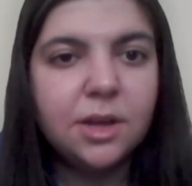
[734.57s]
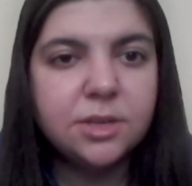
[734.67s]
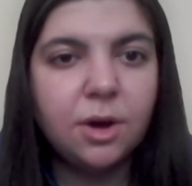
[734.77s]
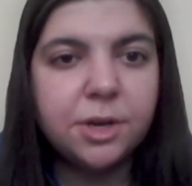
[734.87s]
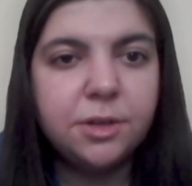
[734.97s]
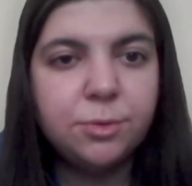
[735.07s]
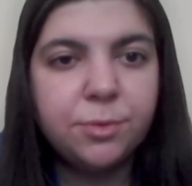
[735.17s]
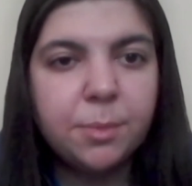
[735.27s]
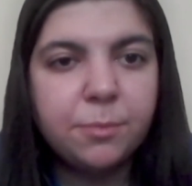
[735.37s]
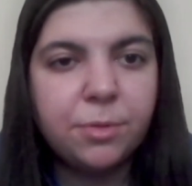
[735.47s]
Talking to
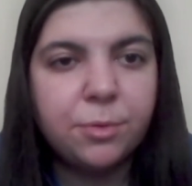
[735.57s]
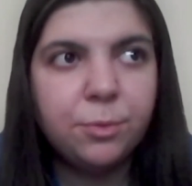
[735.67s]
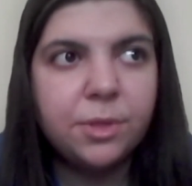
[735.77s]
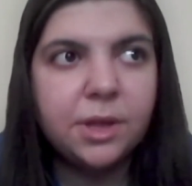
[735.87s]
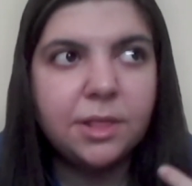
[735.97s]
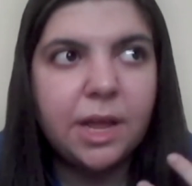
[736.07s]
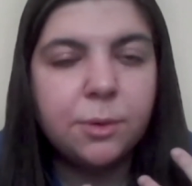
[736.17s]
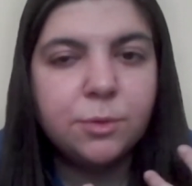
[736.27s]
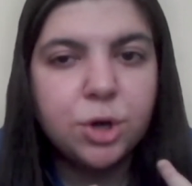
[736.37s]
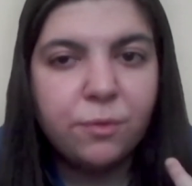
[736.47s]
them through the
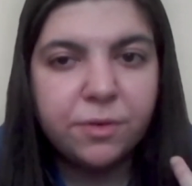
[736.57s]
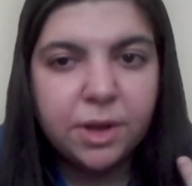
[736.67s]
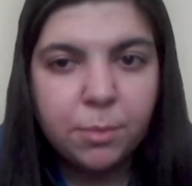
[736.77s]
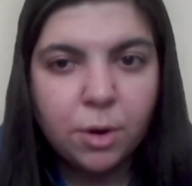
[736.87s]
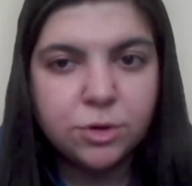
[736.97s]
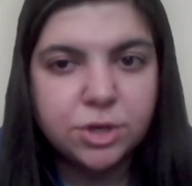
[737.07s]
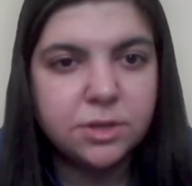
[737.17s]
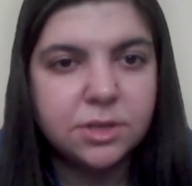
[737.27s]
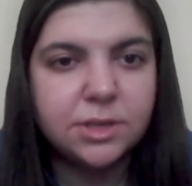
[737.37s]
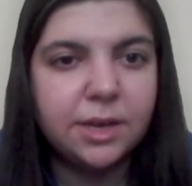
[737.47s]
language of
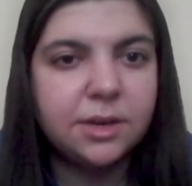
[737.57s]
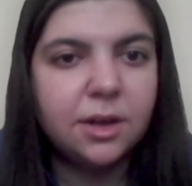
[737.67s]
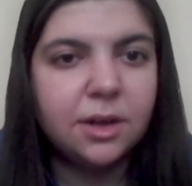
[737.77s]
emotions, like